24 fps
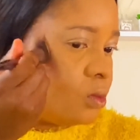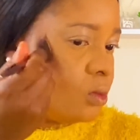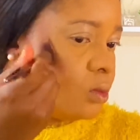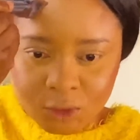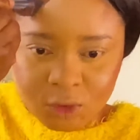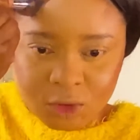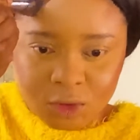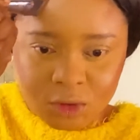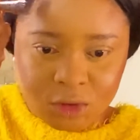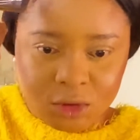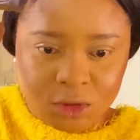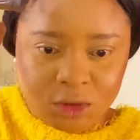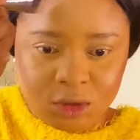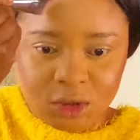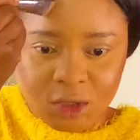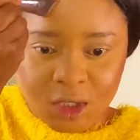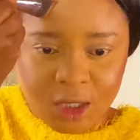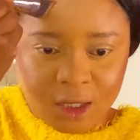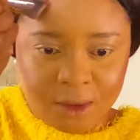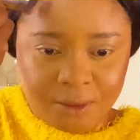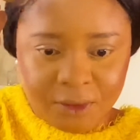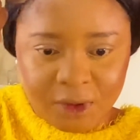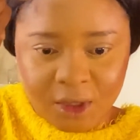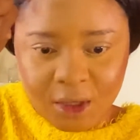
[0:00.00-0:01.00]
Just
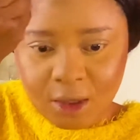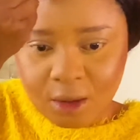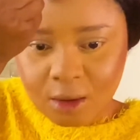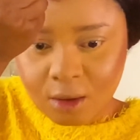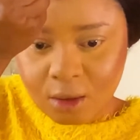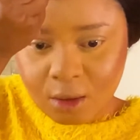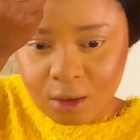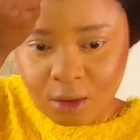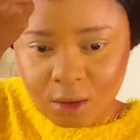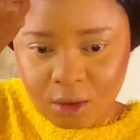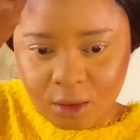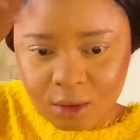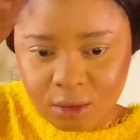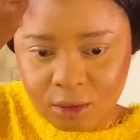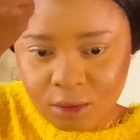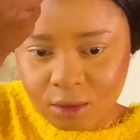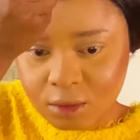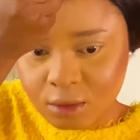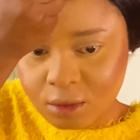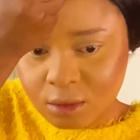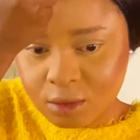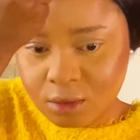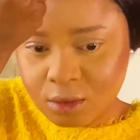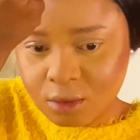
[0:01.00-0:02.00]
tap that on
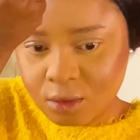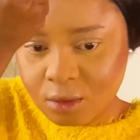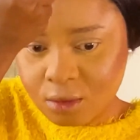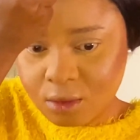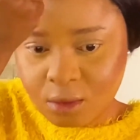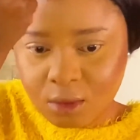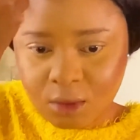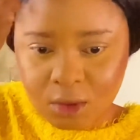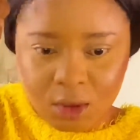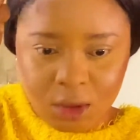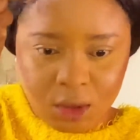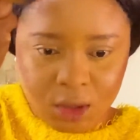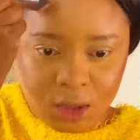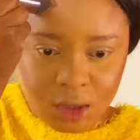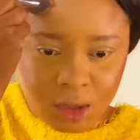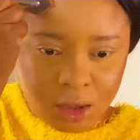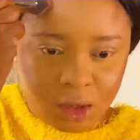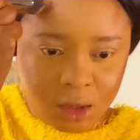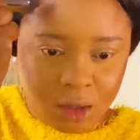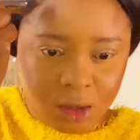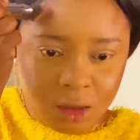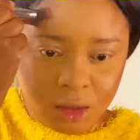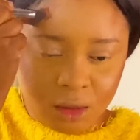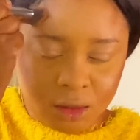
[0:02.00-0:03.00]

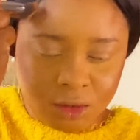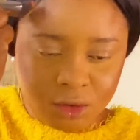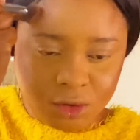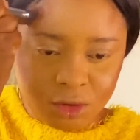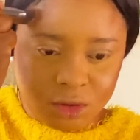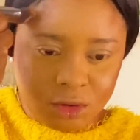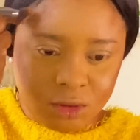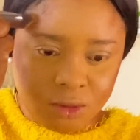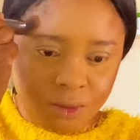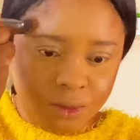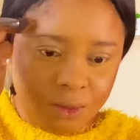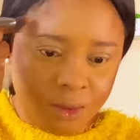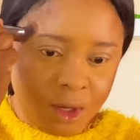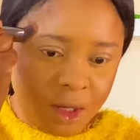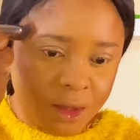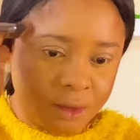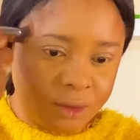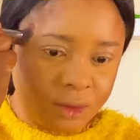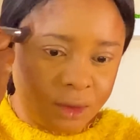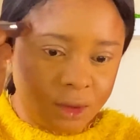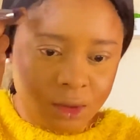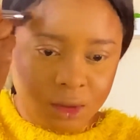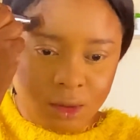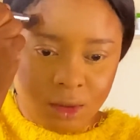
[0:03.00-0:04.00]
here, just
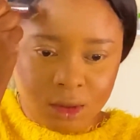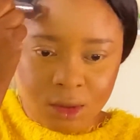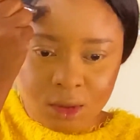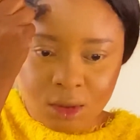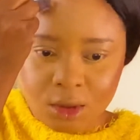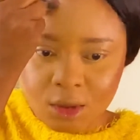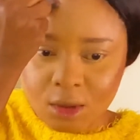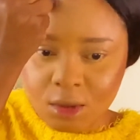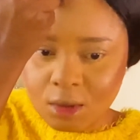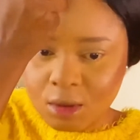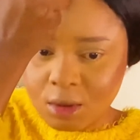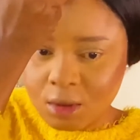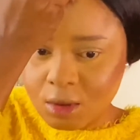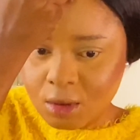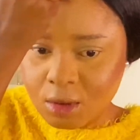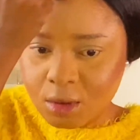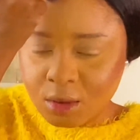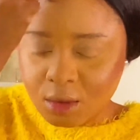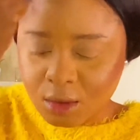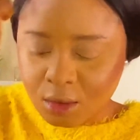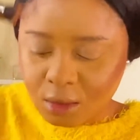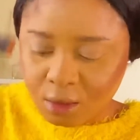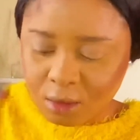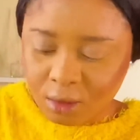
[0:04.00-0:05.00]
around
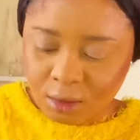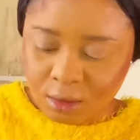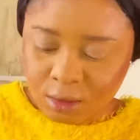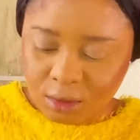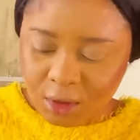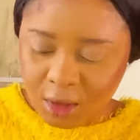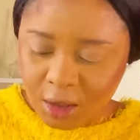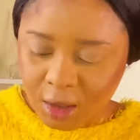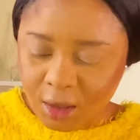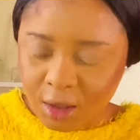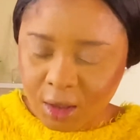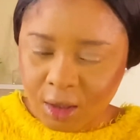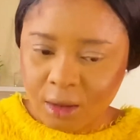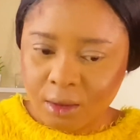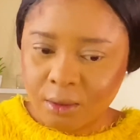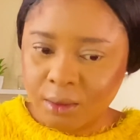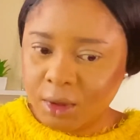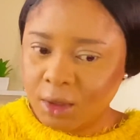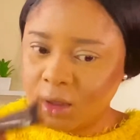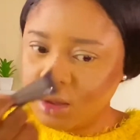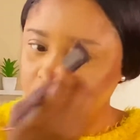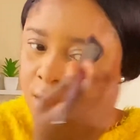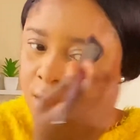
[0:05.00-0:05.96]
that area.